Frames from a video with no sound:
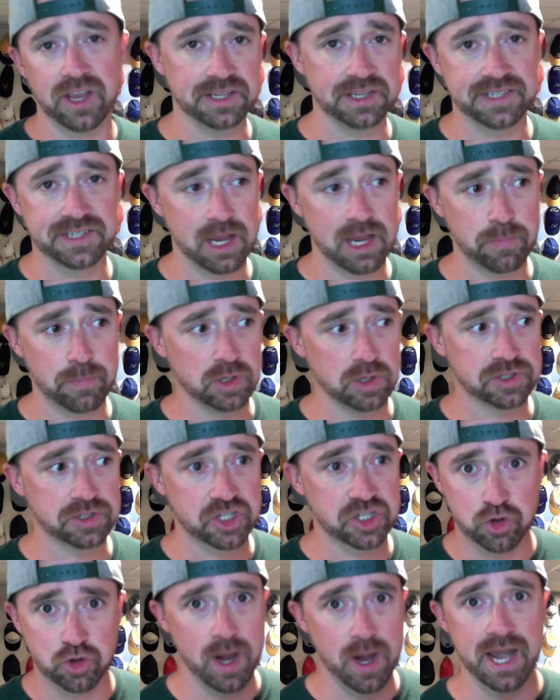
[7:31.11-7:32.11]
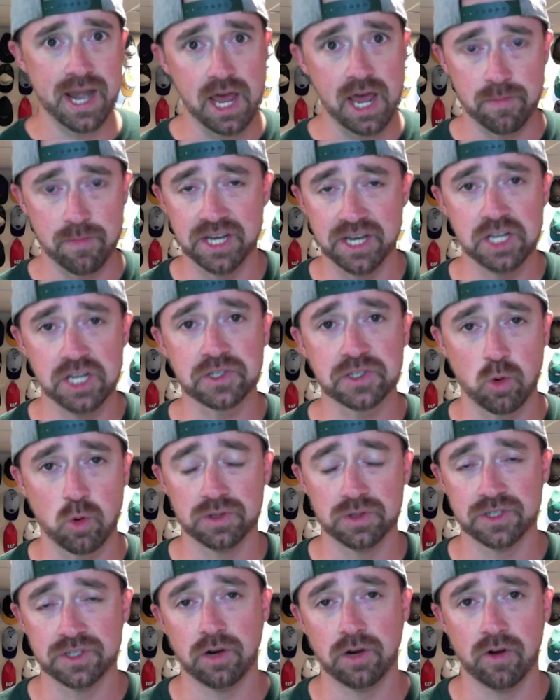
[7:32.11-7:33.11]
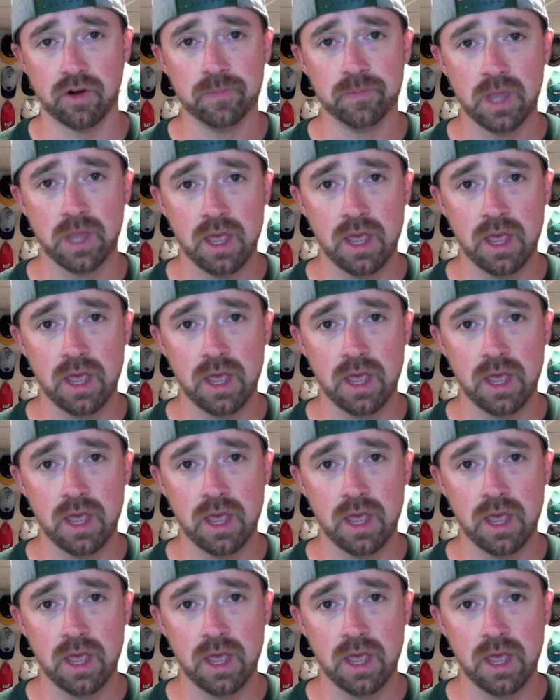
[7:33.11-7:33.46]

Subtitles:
example straight out of my Discord server.